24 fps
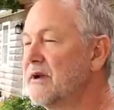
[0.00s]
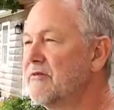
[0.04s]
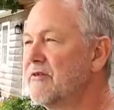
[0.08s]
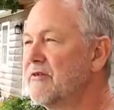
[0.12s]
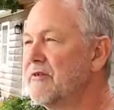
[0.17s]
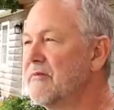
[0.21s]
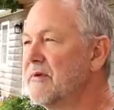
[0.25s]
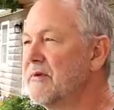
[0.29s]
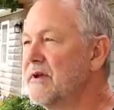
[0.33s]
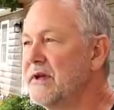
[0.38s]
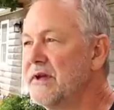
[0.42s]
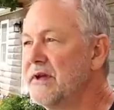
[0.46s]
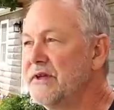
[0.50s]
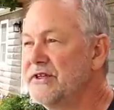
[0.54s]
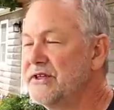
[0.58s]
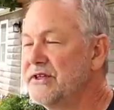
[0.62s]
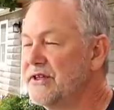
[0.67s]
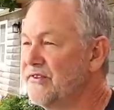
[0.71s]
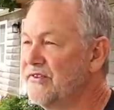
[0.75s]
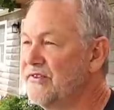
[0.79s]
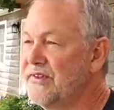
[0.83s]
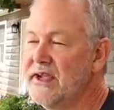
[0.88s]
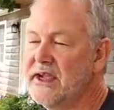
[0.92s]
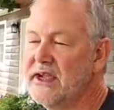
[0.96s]
going to
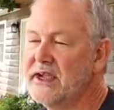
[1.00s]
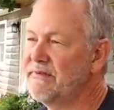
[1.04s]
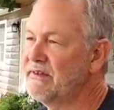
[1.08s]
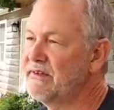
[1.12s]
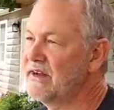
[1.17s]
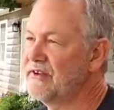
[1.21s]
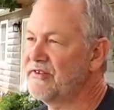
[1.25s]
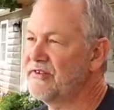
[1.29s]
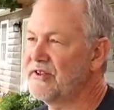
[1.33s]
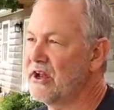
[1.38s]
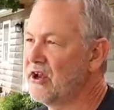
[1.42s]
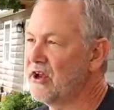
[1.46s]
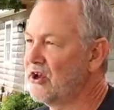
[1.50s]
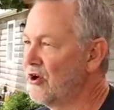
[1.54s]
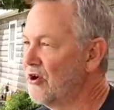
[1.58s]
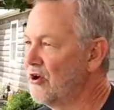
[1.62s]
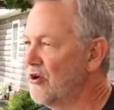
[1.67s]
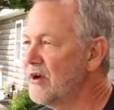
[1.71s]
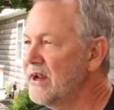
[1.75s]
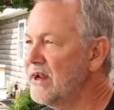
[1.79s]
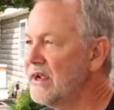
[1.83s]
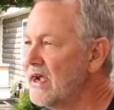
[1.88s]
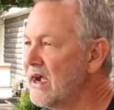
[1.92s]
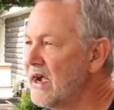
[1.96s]
just think of it as a
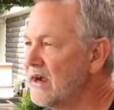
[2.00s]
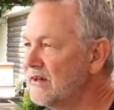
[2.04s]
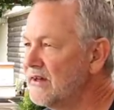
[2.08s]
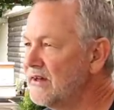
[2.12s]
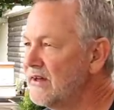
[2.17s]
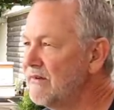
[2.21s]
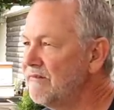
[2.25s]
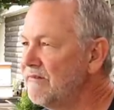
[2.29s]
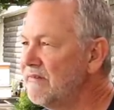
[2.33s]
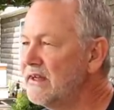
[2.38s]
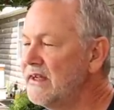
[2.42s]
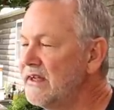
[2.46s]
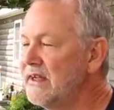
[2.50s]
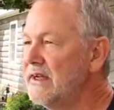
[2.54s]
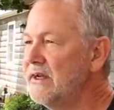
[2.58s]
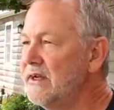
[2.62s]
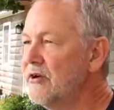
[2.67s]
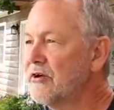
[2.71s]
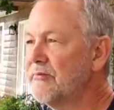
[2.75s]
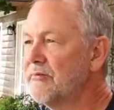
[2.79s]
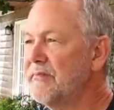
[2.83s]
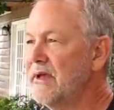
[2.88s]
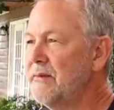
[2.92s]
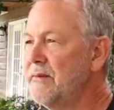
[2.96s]
learning
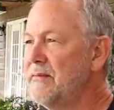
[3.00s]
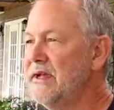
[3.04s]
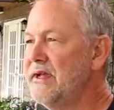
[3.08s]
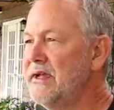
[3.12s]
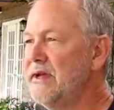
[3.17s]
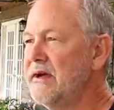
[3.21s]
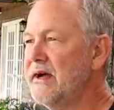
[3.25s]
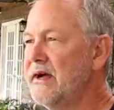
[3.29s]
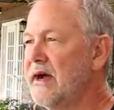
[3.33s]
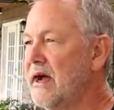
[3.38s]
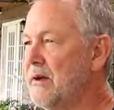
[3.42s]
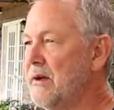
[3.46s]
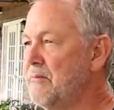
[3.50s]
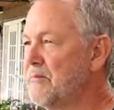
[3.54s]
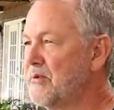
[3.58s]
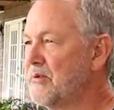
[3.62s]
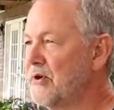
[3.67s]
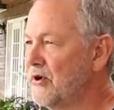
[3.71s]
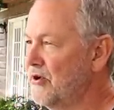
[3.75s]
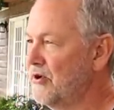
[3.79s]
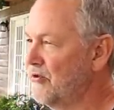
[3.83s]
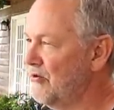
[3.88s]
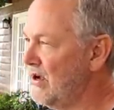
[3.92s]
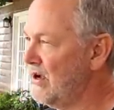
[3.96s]
activity, or maybe
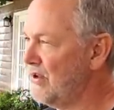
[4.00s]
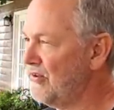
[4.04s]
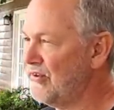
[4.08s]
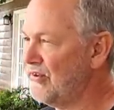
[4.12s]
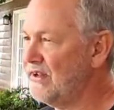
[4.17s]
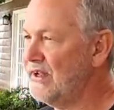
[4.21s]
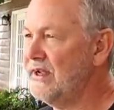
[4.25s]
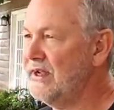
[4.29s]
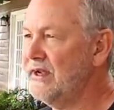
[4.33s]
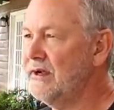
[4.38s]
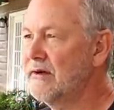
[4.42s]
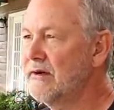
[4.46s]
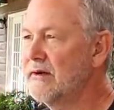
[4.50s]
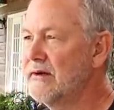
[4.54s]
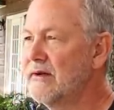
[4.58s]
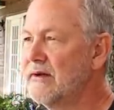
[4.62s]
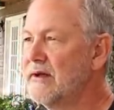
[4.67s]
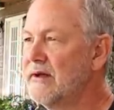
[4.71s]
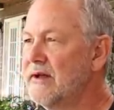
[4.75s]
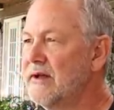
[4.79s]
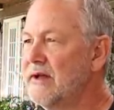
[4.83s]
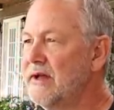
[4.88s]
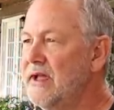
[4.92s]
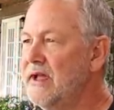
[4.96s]
I'm progressing.
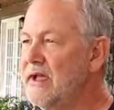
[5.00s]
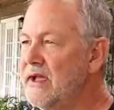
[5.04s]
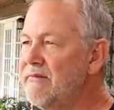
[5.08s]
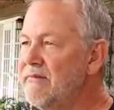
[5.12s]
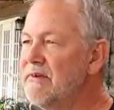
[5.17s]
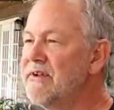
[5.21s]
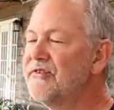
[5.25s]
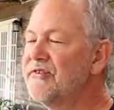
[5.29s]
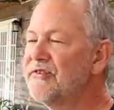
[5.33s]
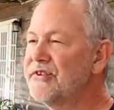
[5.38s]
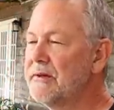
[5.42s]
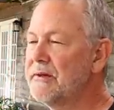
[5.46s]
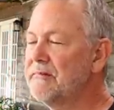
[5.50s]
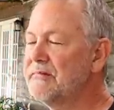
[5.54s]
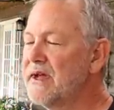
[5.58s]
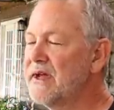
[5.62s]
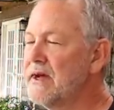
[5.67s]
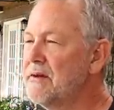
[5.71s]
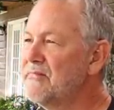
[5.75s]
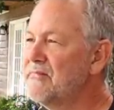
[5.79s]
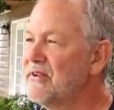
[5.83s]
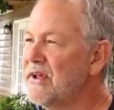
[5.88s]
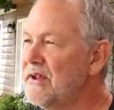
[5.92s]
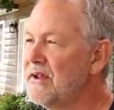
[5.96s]
Even
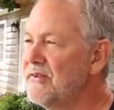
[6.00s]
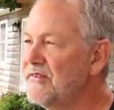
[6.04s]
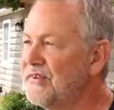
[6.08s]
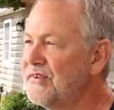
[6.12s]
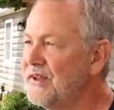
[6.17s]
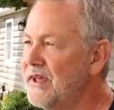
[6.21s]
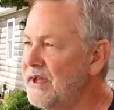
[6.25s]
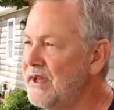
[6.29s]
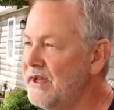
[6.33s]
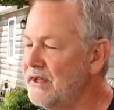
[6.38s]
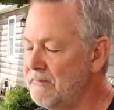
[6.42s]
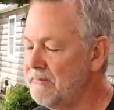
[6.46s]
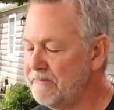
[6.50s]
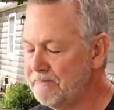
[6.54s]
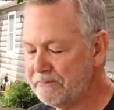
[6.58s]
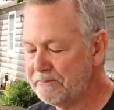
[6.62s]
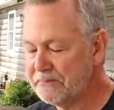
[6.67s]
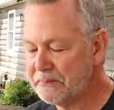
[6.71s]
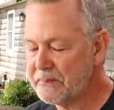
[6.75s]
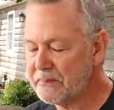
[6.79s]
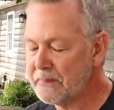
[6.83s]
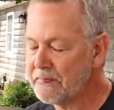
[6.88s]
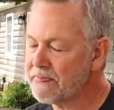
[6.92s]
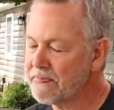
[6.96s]
sometimes I say,
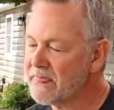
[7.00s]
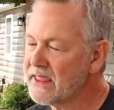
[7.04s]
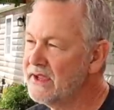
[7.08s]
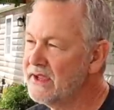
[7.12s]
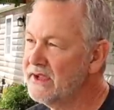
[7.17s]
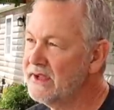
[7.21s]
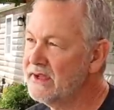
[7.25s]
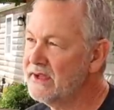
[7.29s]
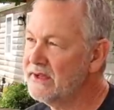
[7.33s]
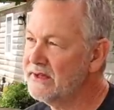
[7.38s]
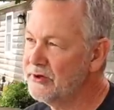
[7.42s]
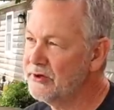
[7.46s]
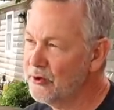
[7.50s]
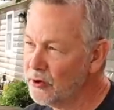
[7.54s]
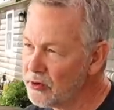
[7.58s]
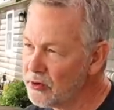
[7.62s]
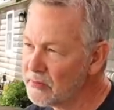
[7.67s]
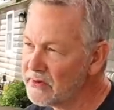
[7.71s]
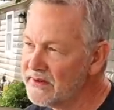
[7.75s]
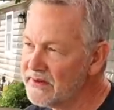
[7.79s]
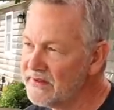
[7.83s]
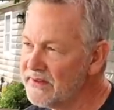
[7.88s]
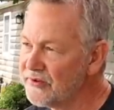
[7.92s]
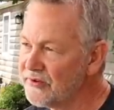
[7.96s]

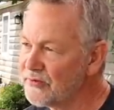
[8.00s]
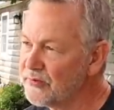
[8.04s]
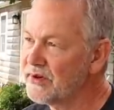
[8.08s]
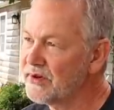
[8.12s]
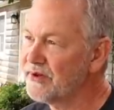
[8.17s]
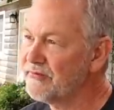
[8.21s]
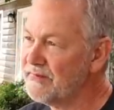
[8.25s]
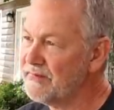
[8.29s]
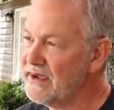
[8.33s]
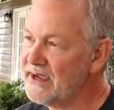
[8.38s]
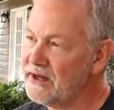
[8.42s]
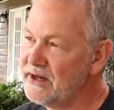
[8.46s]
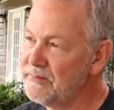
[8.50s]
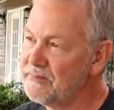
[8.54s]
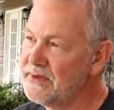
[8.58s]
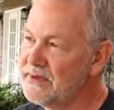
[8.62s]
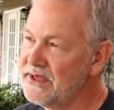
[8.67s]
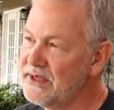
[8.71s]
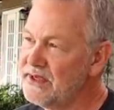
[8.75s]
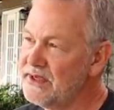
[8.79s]
normally this would have made